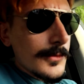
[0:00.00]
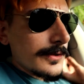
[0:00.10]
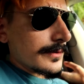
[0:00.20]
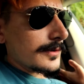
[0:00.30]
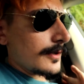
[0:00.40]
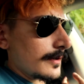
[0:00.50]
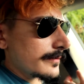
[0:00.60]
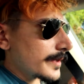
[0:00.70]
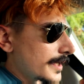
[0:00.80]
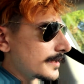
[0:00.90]
motor long
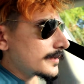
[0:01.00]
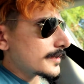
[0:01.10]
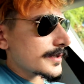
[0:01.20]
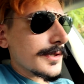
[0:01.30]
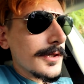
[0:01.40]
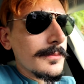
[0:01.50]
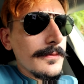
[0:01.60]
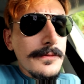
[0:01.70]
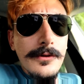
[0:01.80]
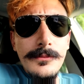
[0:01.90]
range, not the
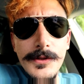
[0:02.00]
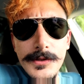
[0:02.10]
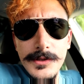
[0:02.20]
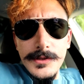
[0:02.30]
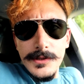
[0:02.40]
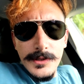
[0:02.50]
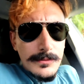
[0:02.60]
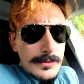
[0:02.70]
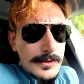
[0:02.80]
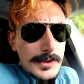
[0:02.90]
performance,
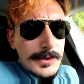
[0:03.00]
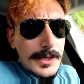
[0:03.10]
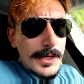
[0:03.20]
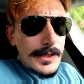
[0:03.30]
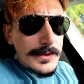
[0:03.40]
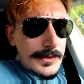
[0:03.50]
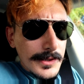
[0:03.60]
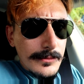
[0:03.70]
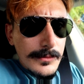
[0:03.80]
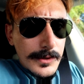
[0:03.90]
not the highest
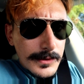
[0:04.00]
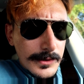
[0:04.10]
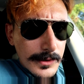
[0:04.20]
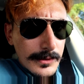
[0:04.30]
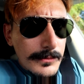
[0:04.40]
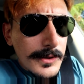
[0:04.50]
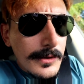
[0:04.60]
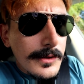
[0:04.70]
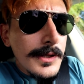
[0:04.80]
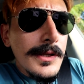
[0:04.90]
end, but the
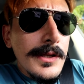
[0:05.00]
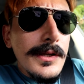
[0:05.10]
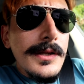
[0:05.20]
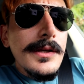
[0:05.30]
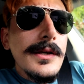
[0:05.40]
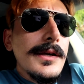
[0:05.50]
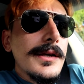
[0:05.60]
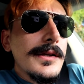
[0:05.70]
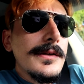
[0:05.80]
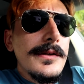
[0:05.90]
middle.
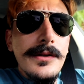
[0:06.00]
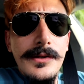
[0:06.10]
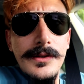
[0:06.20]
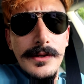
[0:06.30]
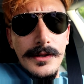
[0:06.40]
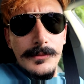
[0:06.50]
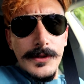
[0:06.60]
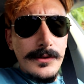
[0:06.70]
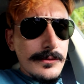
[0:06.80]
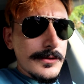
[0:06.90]
And yeah, I'm
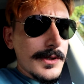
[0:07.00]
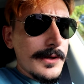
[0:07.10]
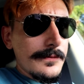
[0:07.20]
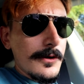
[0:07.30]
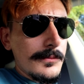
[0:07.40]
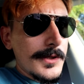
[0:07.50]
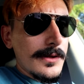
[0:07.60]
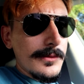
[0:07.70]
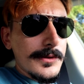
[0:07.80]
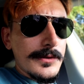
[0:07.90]
gonna go drive home
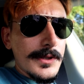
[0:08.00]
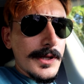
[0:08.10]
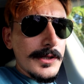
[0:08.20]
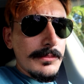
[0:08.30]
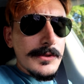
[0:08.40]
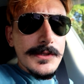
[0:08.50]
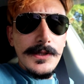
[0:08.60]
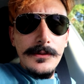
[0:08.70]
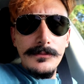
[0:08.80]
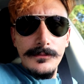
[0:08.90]
now with a
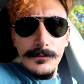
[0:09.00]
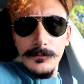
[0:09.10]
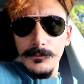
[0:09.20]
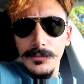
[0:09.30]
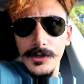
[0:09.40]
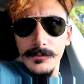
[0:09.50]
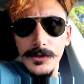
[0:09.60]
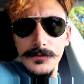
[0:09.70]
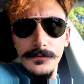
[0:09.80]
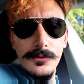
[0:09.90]
90%, pretty
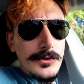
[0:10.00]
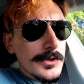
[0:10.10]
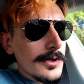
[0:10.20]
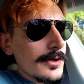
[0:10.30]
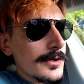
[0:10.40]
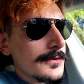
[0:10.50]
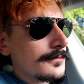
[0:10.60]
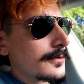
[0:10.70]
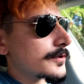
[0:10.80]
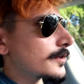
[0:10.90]
much full charge. A
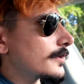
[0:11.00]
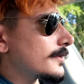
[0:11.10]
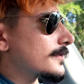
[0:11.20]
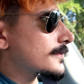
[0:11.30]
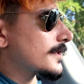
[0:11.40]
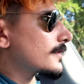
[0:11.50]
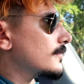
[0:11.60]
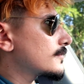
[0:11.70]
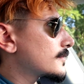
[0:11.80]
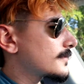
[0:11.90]
full charge that
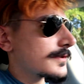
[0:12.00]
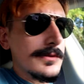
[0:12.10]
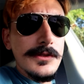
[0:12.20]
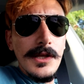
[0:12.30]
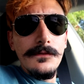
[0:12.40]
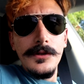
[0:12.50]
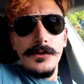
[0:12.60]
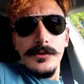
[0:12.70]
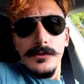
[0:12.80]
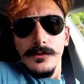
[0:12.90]
you should safely
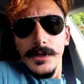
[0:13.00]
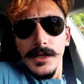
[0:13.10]
do, I